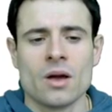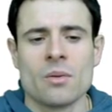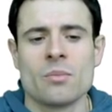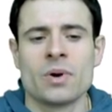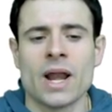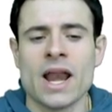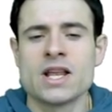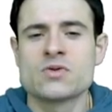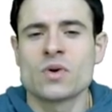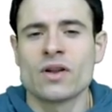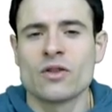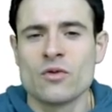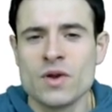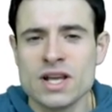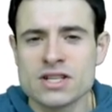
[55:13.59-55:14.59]
But that is one of the
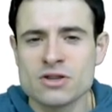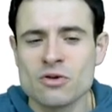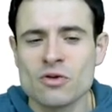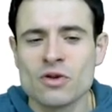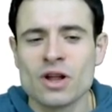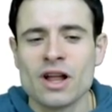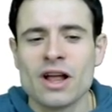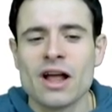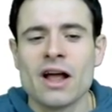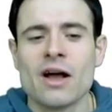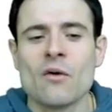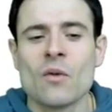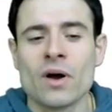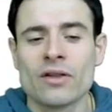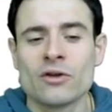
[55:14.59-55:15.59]
reasons
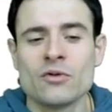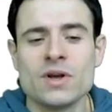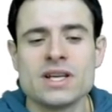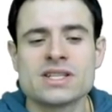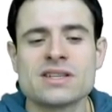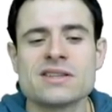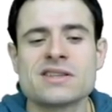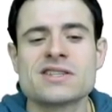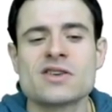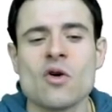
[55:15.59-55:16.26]
one of the reasons